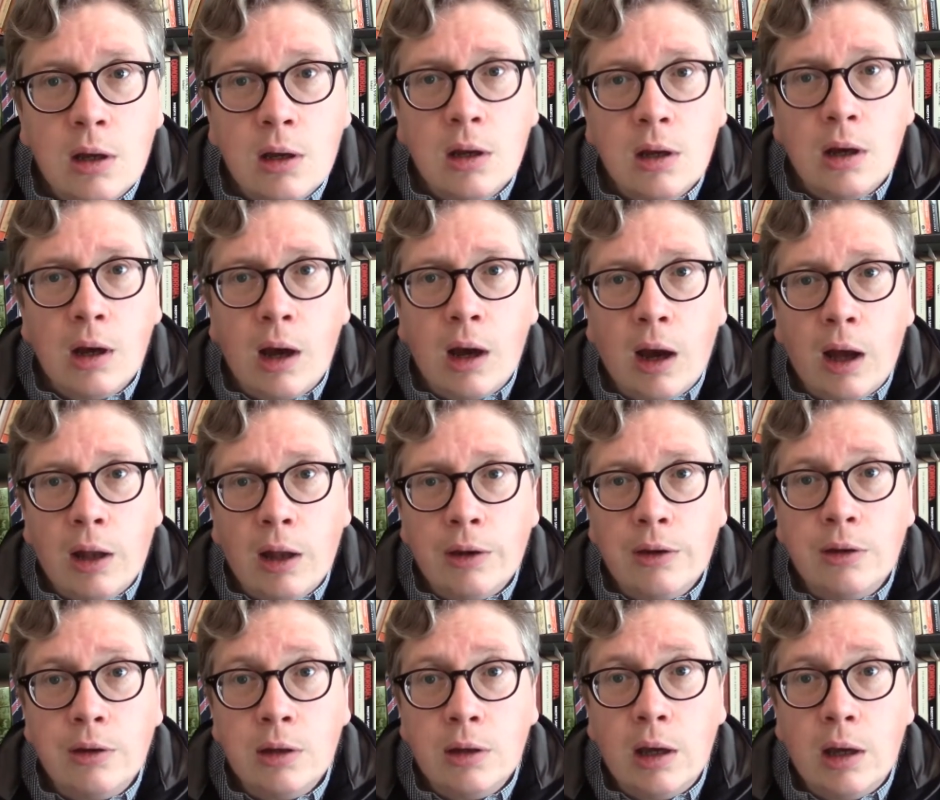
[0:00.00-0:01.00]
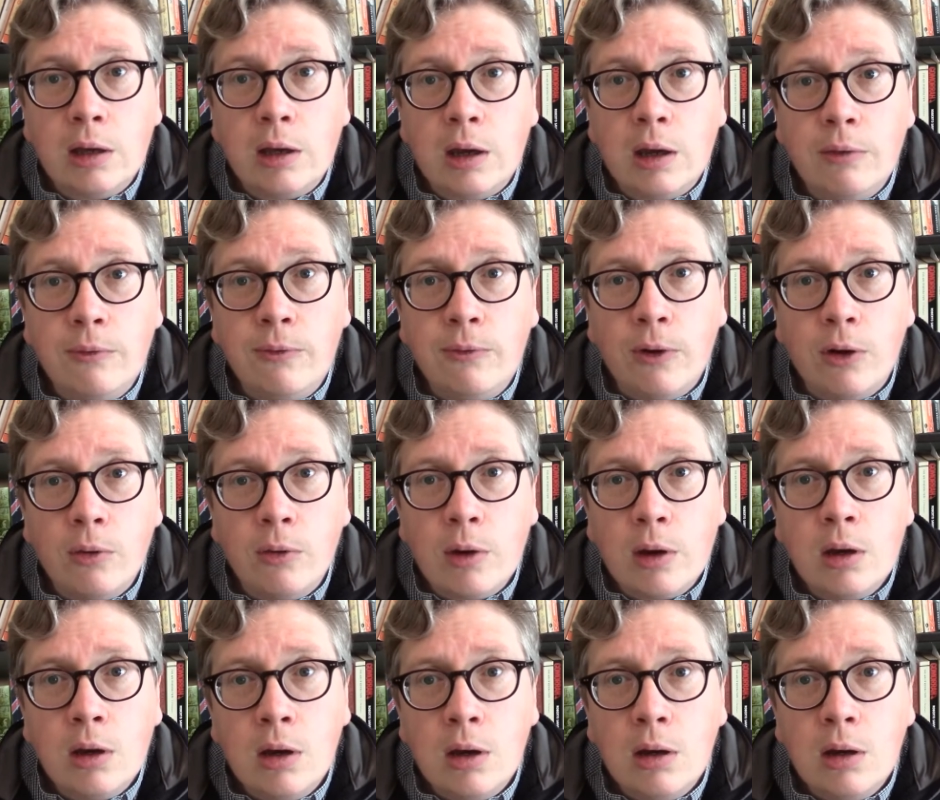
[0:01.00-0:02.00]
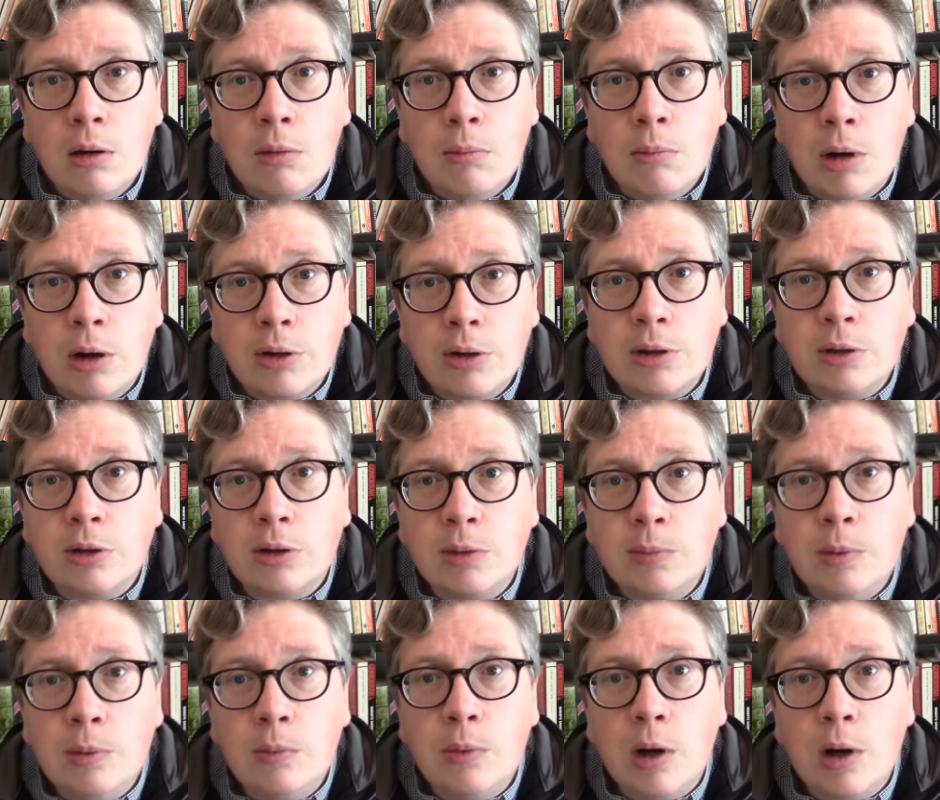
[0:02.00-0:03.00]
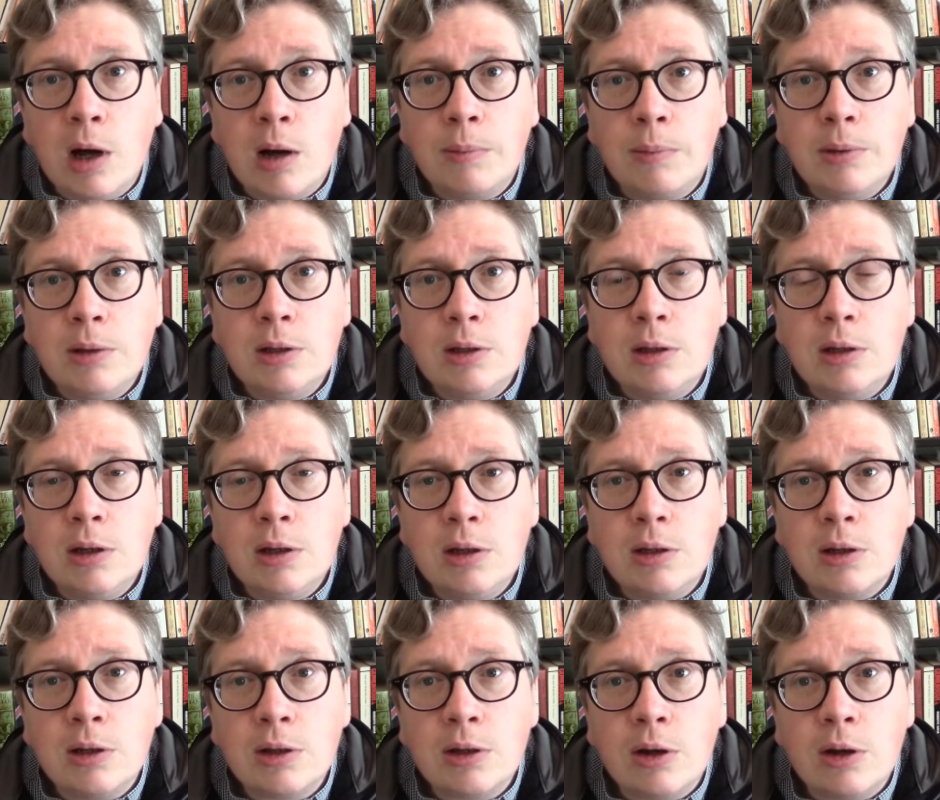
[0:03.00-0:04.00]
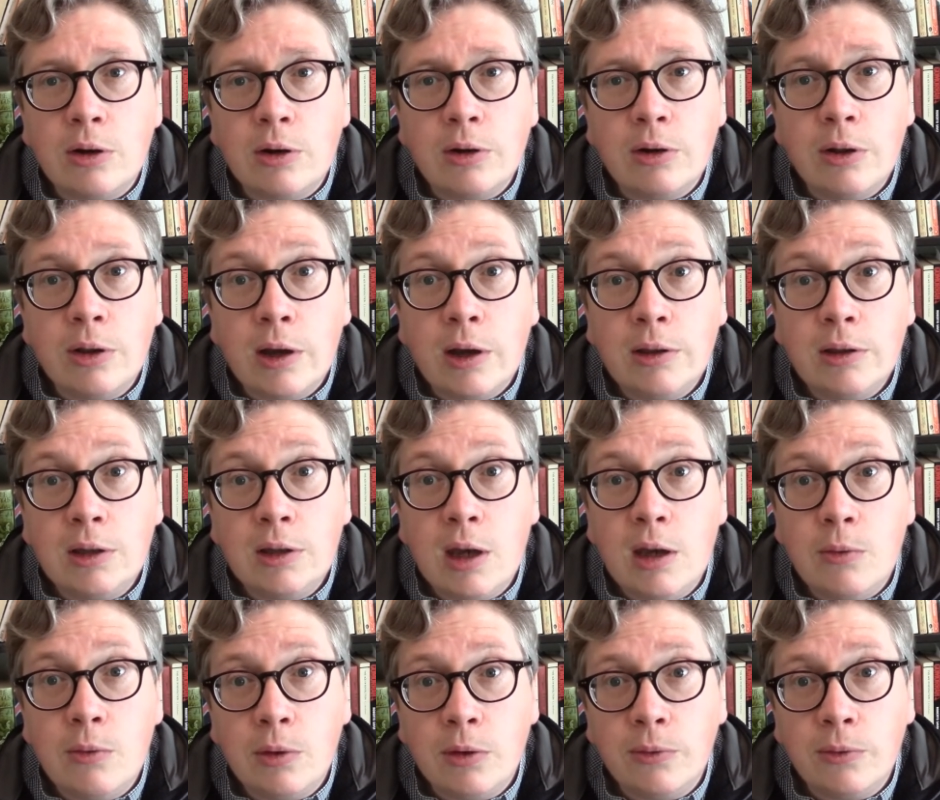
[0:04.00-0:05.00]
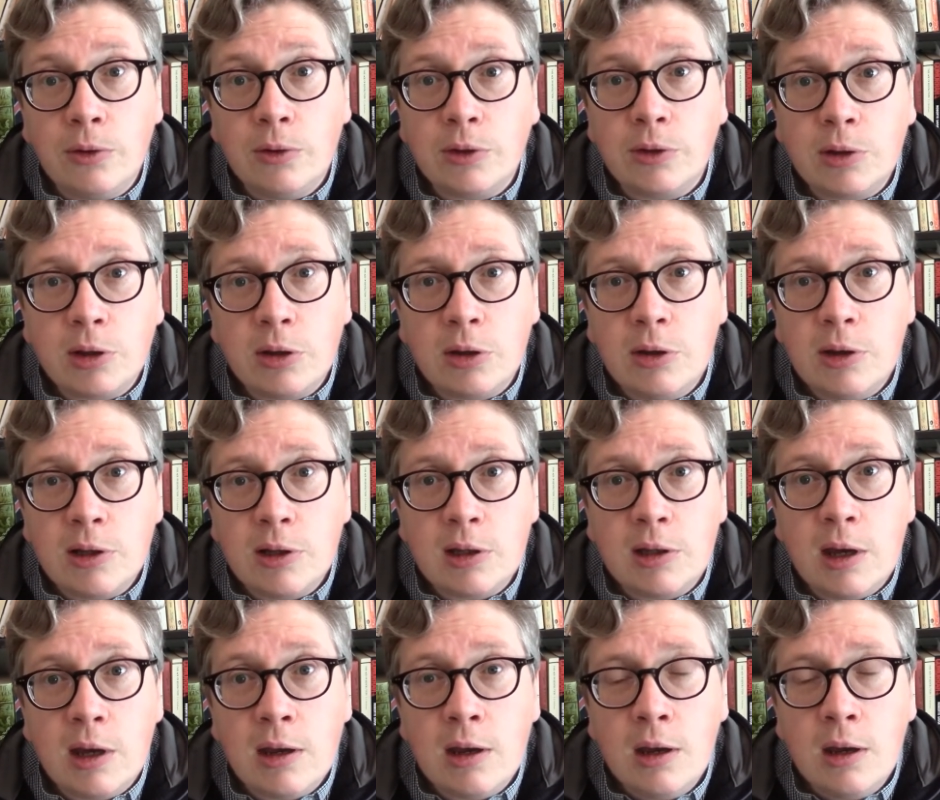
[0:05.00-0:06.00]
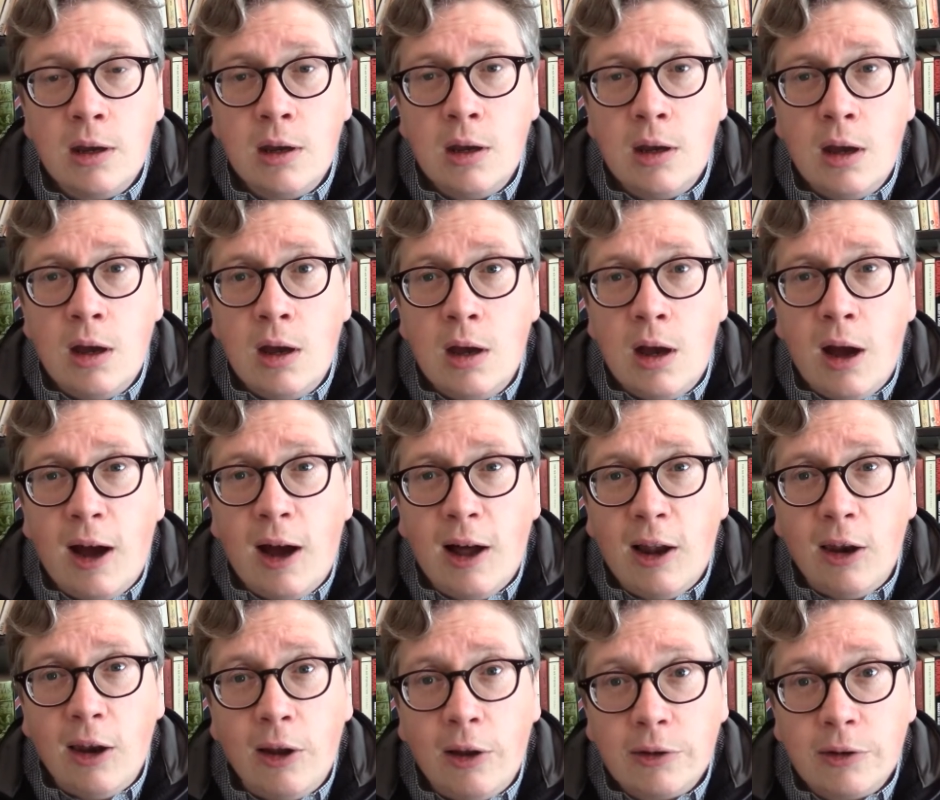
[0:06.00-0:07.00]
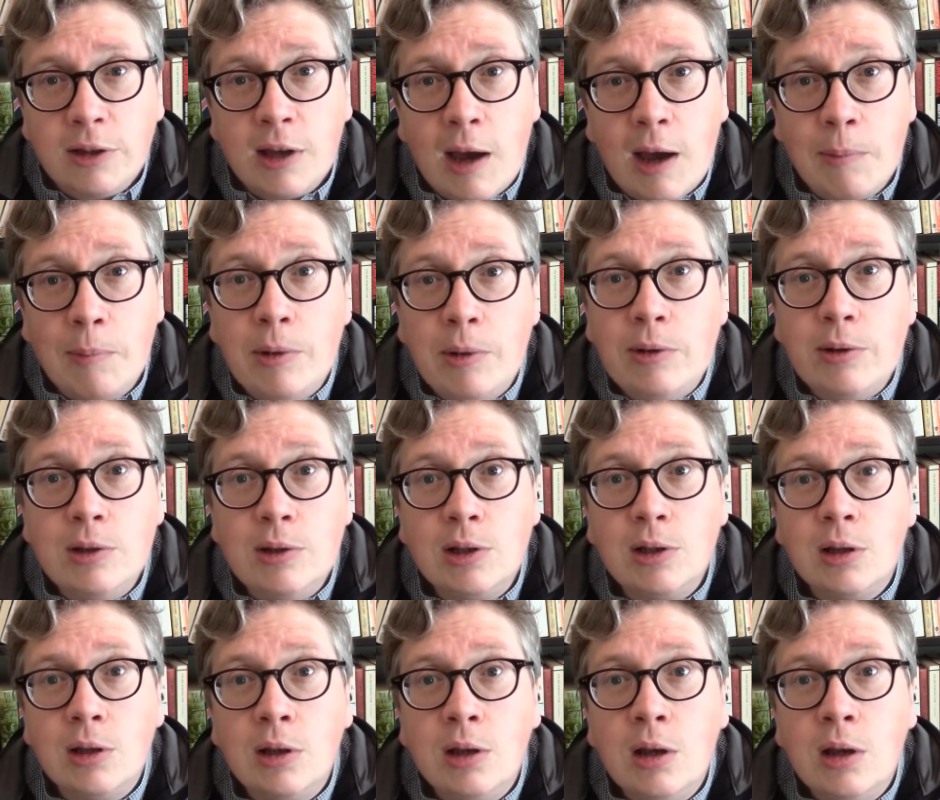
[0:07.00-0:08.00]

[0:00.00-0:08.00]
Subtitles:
and again following Mark's Gospel, what happens to Jesus on that day. Well, of course, Thursday a lot happens.